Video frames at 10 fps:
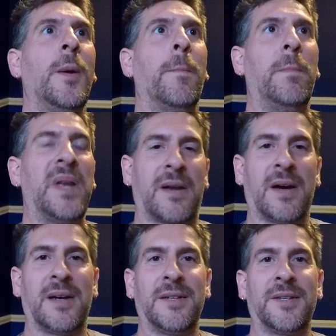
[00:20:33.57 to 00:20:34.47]

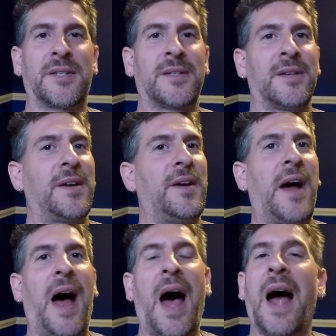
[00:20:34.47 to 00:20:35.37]
Because
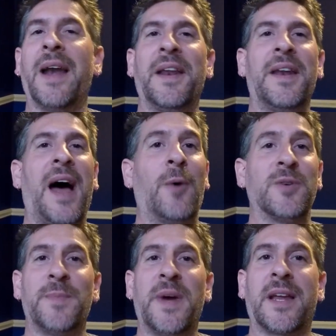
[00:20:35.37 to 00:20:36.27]
I didn't I
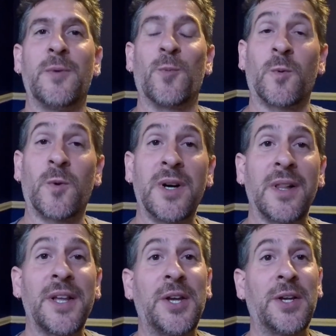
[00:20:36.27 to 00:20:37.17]
was making
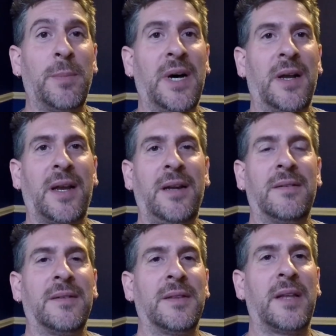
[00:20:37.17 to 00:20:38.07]
really good money
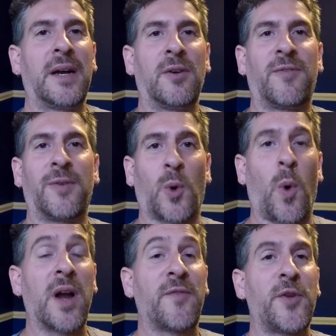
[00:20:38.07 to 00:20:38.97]
there for
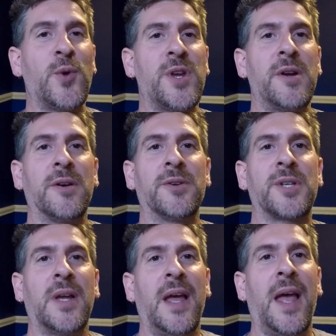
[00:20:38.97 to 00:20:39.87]
quite a few years
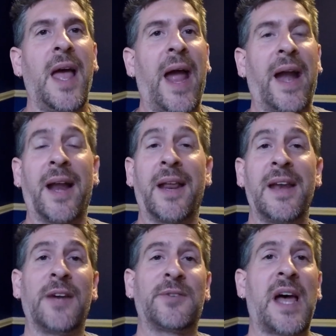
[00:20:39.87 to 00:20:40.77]
and I didn't
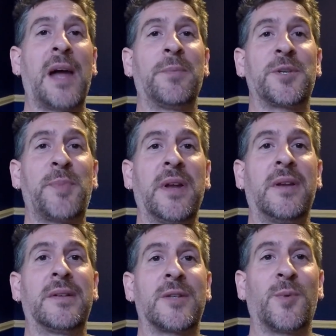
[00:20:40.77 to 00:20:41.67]
have time to spend
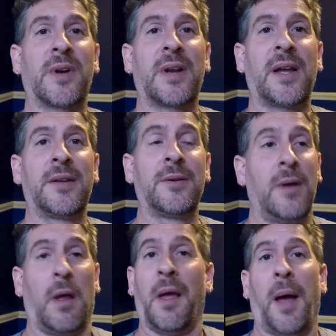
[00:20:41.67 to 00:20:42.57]
it, so what did I do?
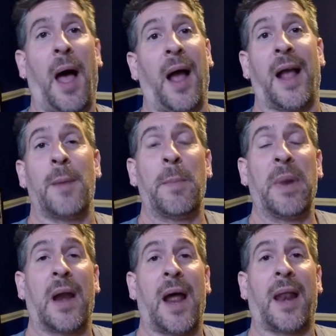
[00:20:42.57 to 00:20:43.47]
I got my
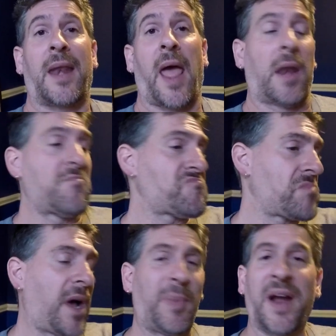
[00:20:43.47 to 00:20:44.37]
butt out of debt.
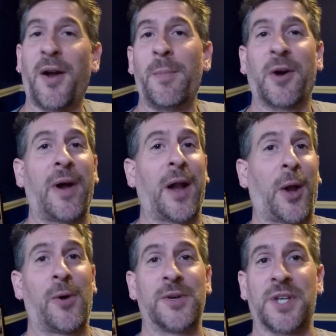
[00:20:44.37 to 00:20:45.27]
I paid all my credit
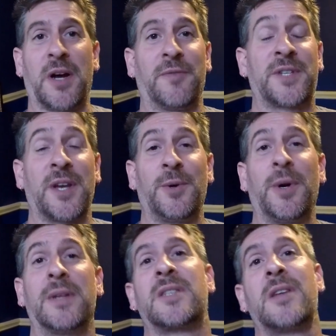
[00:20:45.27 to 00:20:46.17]
cards off.
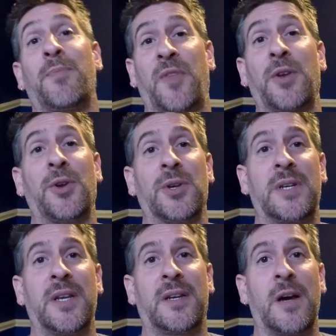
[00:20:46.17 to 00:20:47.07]
So something good
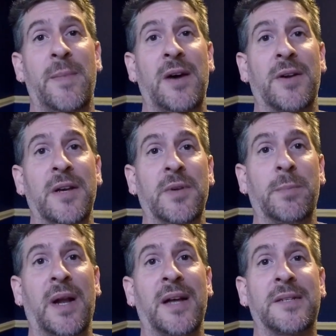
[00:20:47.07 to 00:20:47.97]
did come out of it,
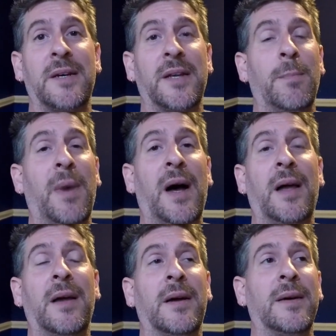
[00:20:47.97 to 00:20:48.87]
but I'll tell you, my
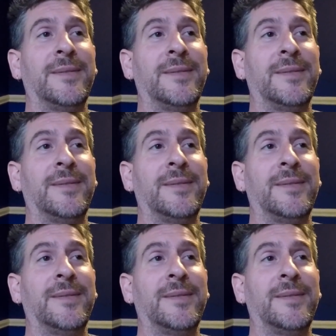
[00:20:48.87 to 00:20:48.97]
uh,